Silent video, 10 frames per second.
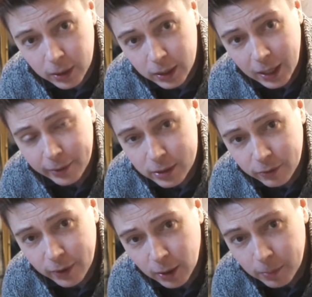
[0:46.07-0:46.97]
And Clarity
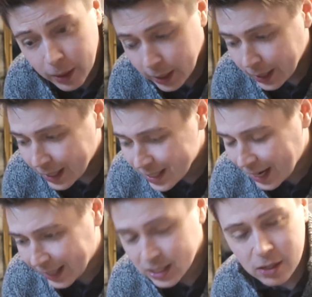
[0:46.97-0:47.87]
Ferm is
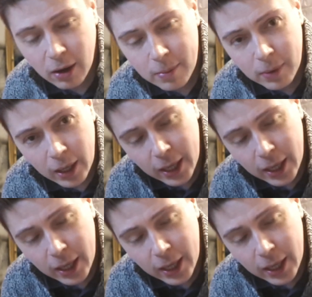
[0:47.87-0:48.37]
an enzyme.